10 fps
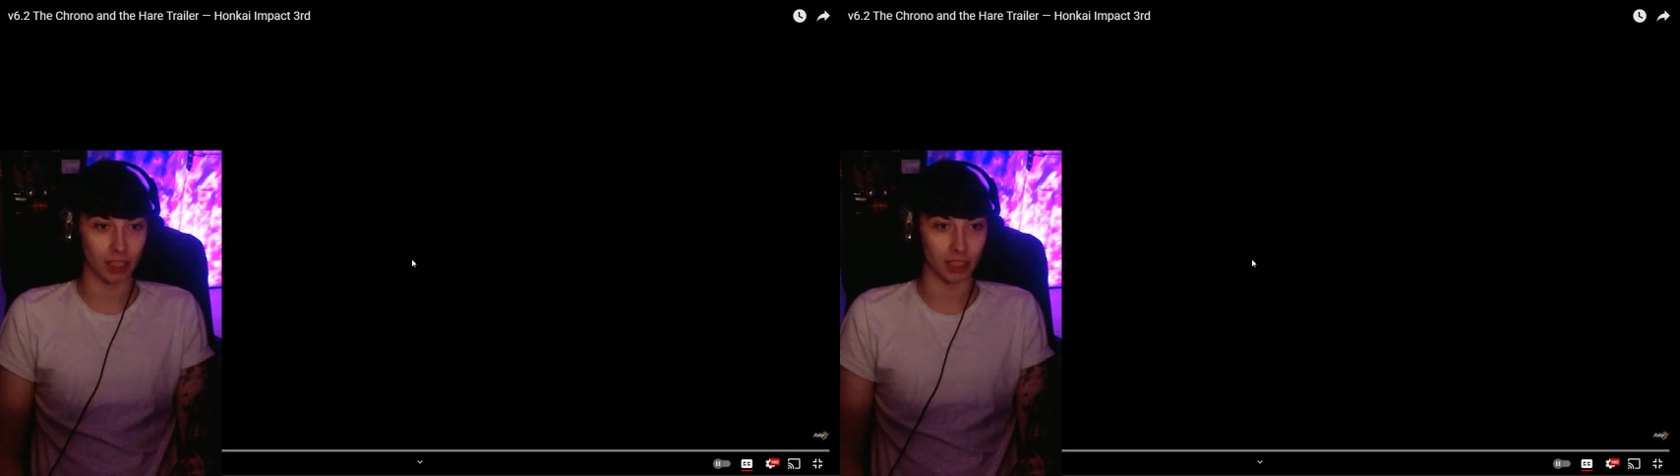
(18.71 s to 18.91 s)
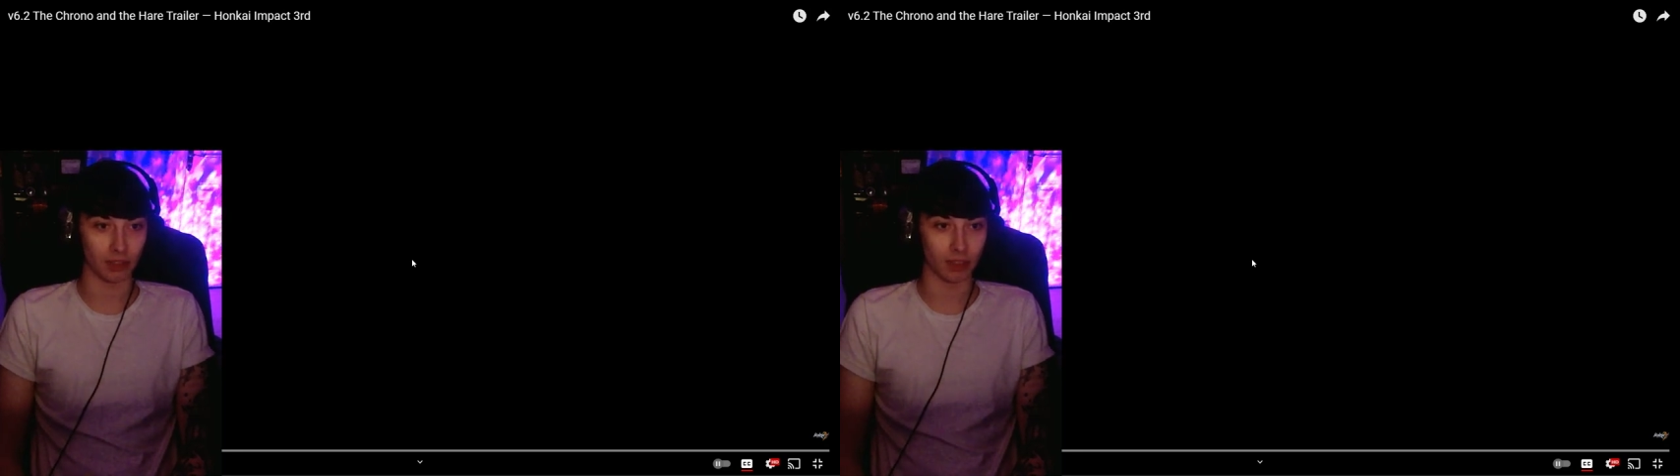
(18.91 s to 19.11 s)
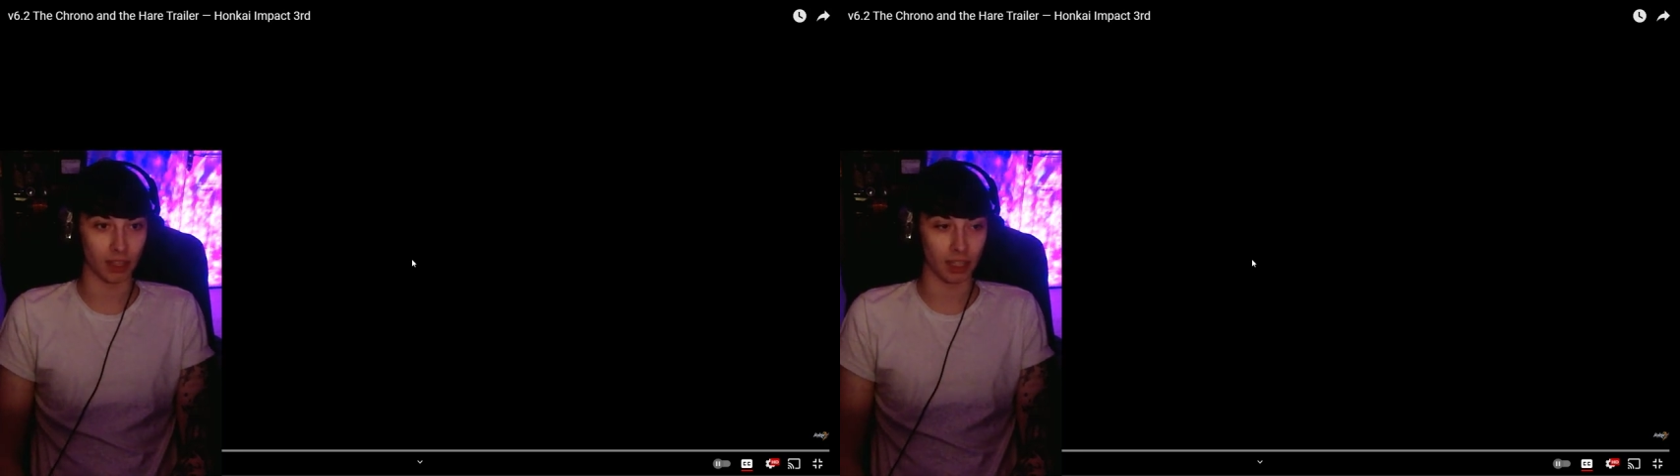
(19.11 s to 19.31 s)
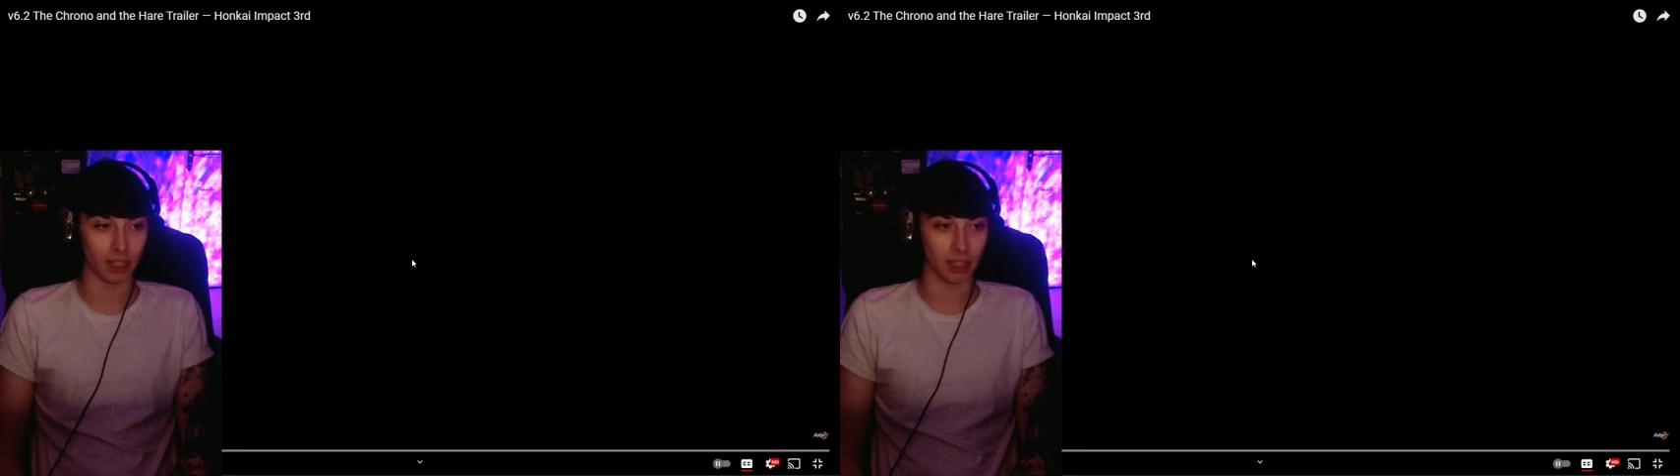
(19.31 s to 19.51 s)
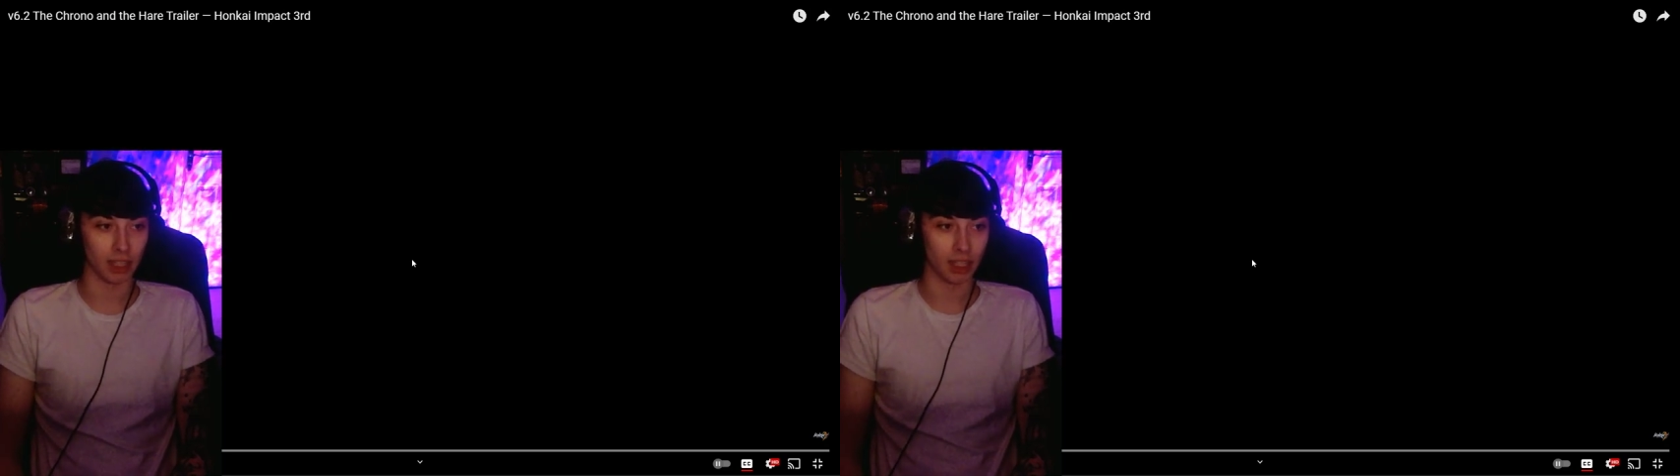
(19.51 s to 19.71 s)
stuff
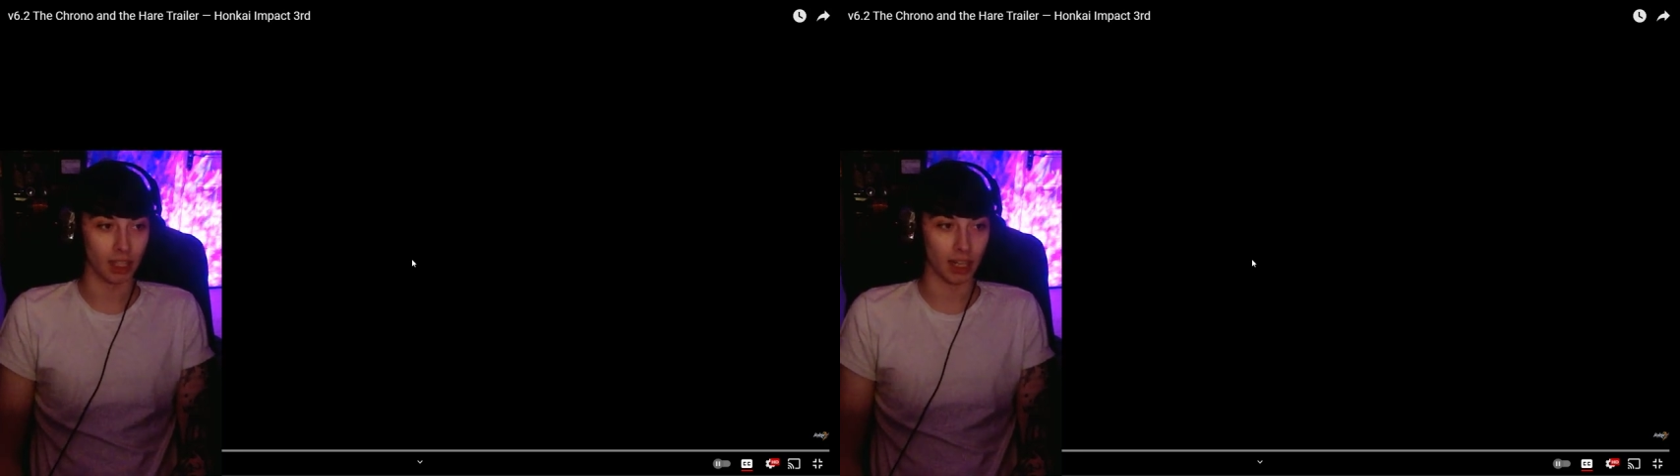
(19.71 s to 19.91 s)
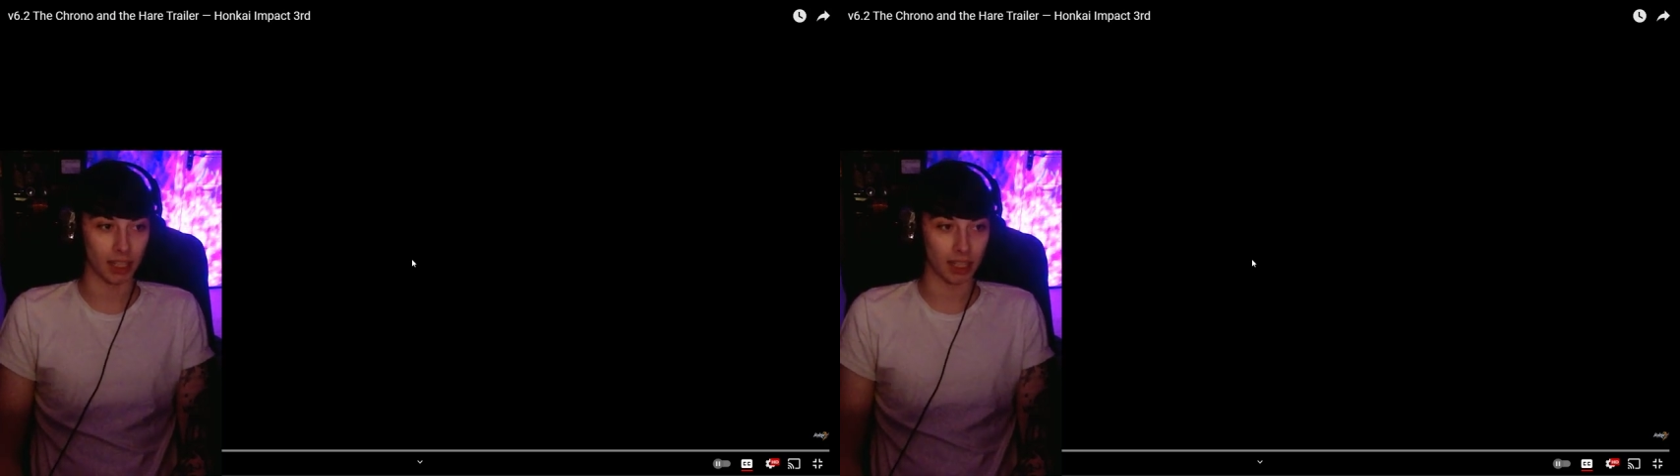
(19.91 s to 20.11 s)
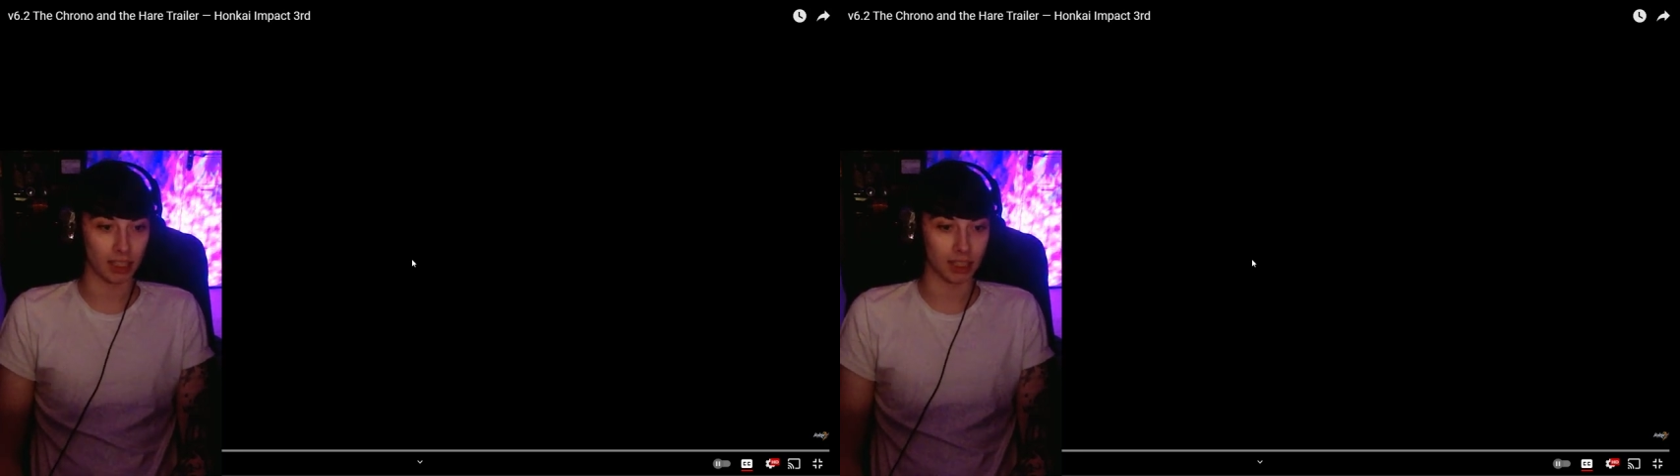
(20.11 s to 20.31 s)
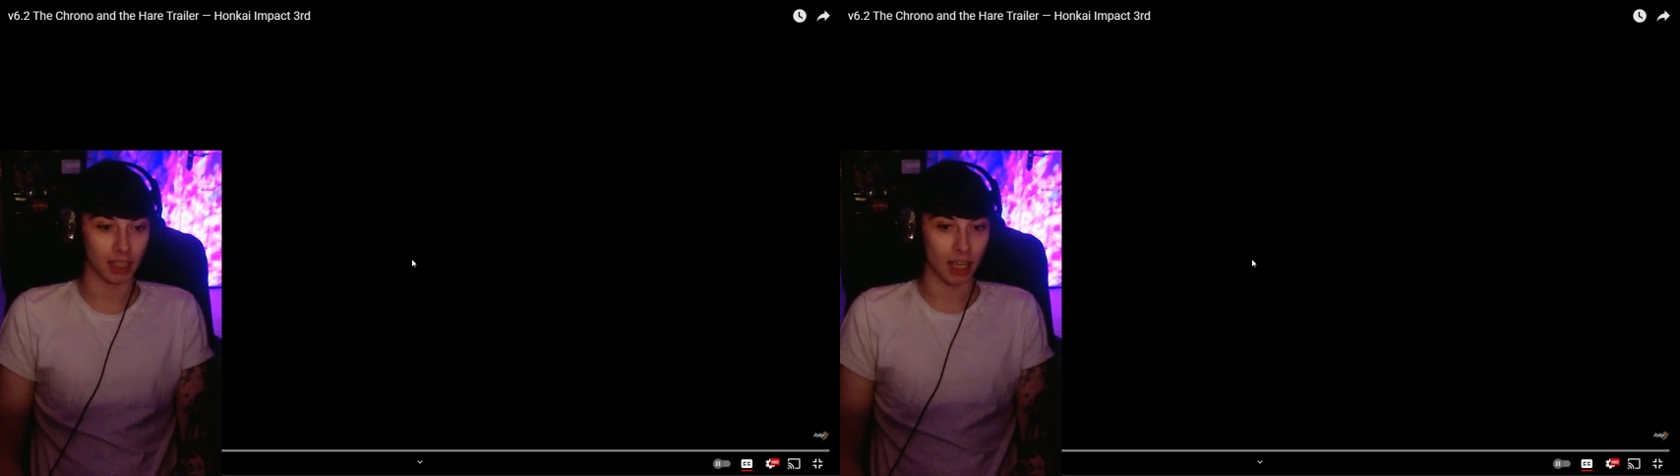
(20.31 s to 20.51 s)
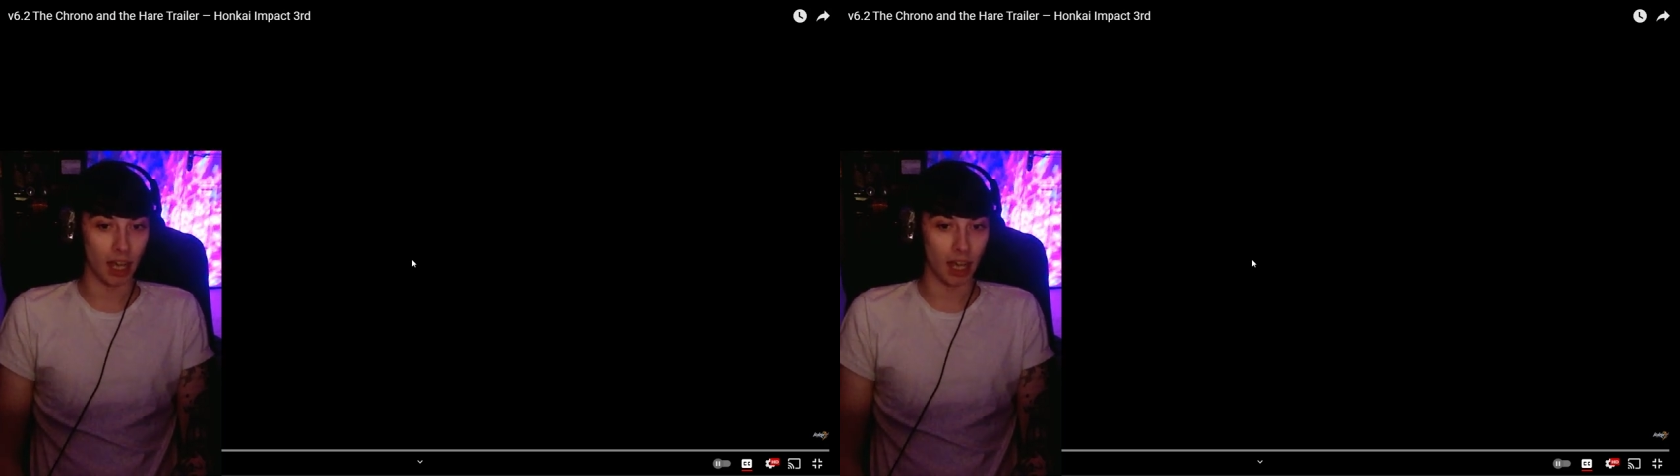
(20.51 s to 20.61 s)
lately, I guess.